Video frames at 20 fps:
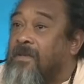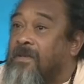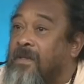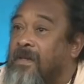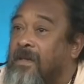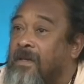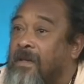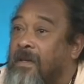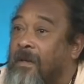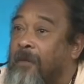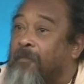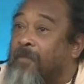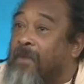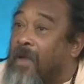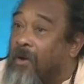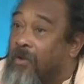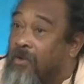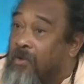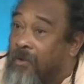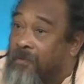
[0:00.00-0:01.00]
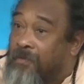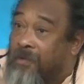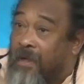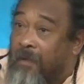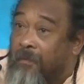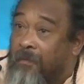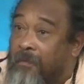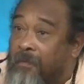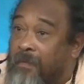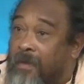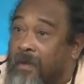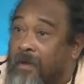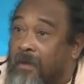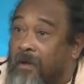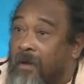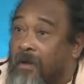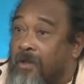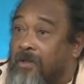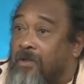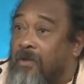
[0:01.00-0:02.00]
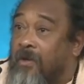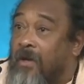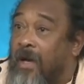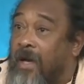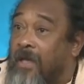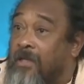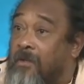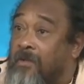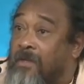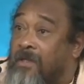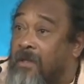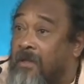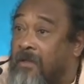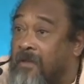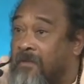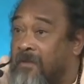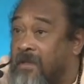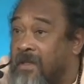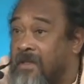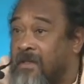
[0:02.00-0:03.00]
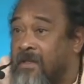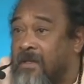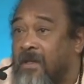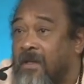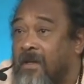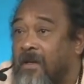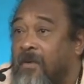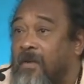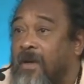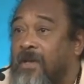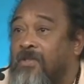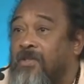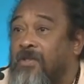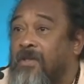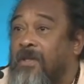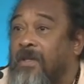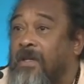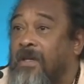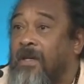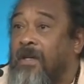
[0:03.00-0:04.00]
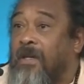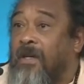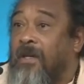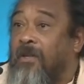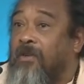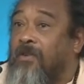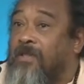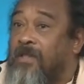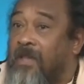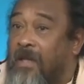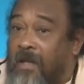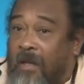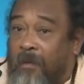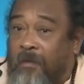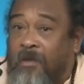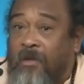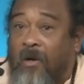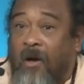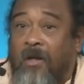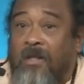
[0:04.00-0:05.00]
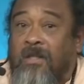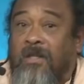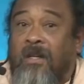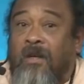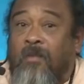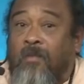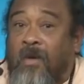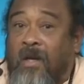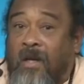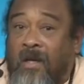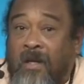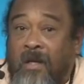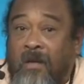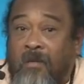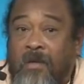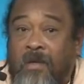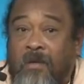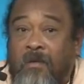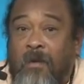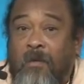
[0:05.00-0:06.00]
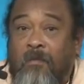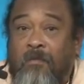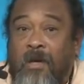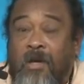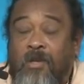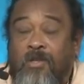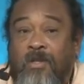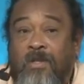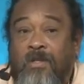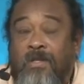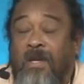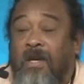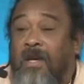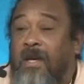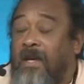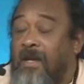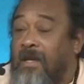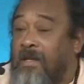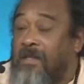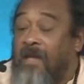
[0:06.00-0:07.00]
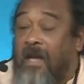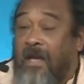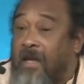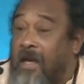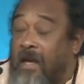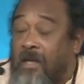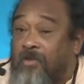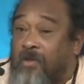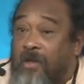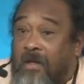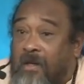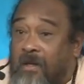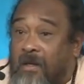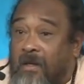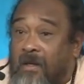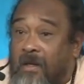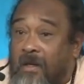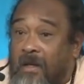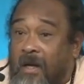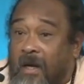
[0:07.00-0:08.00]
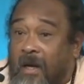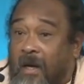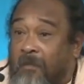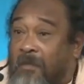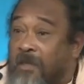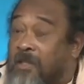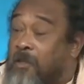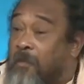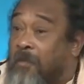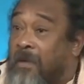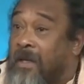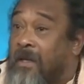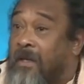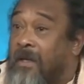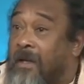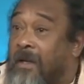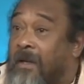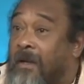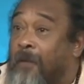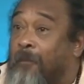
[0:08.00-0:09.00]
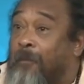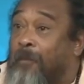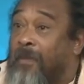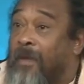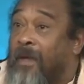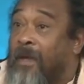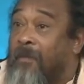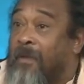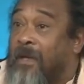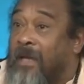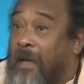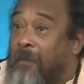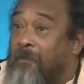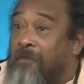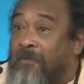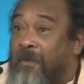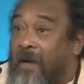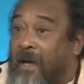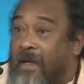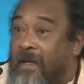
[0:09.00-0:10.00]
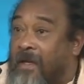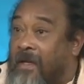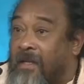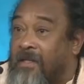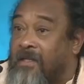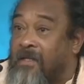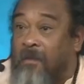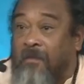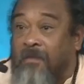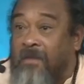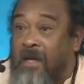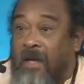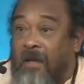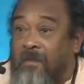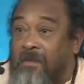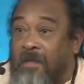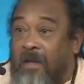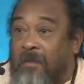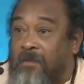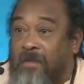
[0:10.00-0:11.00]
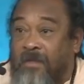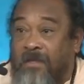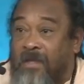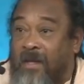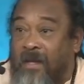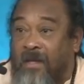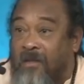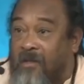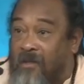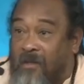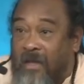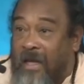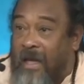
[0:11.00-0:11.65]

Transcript: you see. Now you've come also as a result of this question. You're saying, I'm a doctor, I'm working with patients in a psychiatric discipline, but I'm finding that sometimes I'm just saying,